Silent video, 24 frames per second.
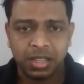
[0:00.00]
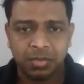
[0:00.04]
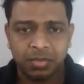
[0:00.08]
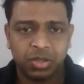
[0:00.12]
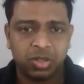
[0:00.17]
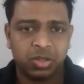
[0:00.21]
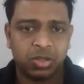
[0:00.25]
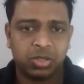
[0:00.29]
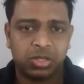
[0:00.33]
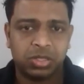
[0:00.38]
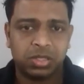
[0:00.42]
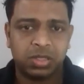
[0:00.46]

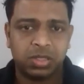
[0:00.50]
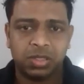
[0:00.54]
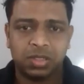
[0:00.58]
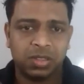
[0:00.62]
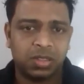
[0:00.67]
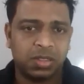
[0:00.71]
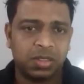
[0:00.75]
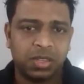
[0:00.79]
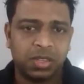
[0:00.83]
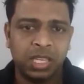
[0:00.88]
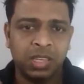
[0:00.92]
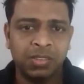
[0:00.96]
because
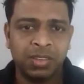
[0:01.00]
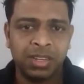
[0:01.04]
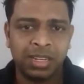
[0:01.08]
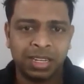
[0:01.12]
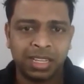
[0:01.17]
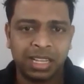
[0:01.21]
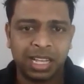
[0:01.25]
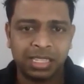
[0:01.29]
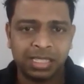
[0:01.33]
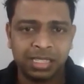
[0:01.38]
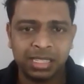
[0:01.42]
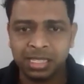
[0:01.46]

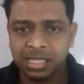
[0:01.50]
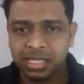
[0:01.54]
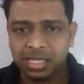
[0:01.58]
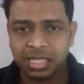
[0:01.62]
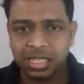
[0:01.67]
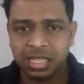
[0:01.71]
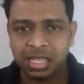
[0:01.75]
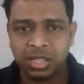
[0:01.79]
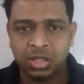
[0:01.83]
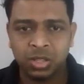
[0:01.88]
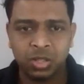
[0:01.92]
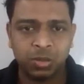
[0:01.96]
even cousin is
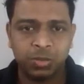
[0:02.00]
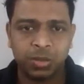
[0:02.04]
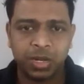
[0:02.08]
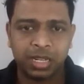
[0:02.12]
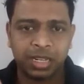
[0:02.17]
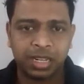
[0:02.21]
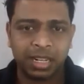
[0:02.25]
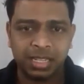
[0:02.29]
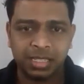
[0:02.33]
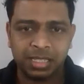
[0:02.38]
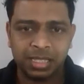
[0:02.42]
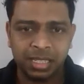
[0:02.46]
a Hindu,
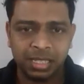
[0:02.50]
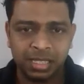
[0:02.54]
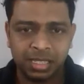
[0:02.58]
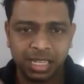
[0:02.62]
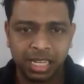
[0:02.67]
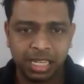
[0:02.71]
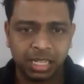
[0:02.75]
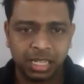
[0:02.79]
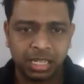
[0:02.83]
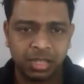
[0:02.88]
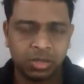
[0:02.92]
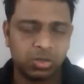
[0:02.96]
but cousin's
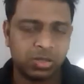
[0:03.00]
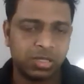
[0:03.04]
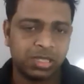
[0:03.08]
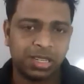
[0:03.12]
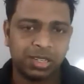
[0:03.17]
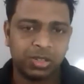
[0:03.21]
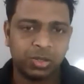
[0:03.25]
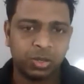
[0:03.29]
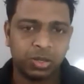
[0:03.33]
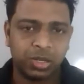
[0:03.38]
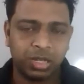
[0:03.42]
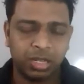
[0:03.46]
attitudes
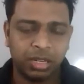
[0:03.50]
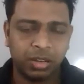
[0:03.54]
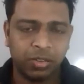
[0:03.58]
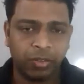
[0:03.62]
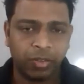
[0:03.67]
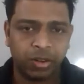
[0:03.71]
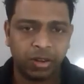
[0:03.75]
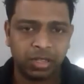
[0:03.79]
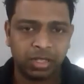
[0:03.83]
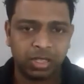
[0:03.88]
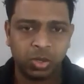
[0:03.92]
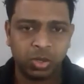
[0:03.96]
are totally
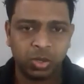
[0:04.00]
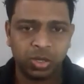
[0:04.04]
different.